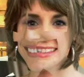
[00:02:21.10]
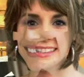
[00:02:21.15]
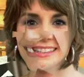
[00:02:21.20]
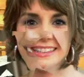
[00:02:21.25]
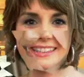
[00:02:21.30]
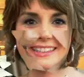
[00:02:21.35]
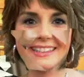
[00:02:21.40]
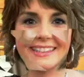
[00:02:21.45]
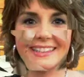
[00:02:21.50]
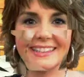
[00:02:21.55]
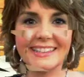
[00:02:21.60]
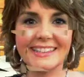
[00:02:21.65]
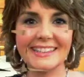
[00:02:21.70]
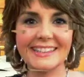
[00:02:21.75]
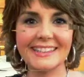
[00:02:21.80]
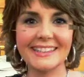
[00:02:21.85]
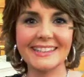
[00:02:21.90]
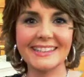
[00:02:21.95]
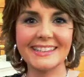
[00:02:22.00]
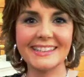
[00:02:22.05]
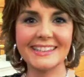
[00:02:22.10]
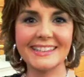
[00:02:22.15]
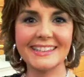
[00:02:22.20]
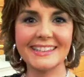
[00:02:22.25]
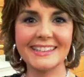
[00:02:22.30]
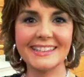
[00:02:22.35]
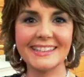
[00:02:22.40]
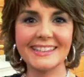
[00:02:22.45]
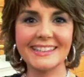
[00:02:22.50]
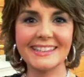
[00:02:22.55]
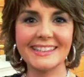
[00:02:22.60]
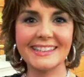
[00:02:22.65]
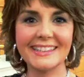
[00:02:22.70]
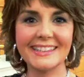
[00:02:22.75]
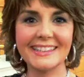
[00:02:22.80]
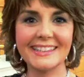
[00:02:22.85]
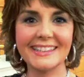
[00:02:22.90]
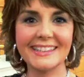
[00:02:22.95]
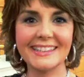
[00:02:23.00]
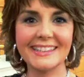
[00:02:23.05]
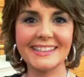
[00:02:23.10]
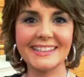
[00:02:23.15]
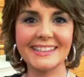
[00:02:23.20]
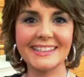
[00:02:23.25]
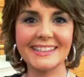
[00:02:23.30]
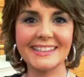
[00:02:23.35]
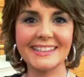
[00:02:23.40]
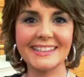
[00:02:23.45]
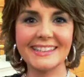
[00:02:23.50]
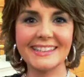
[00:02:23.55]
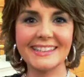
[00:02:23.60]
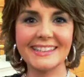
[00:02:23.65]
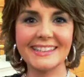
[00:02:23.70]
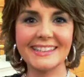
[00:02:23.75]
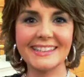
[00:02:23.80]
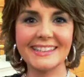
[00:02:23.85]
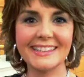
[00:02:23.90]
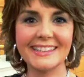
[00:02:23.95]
No one is speaking in this clip.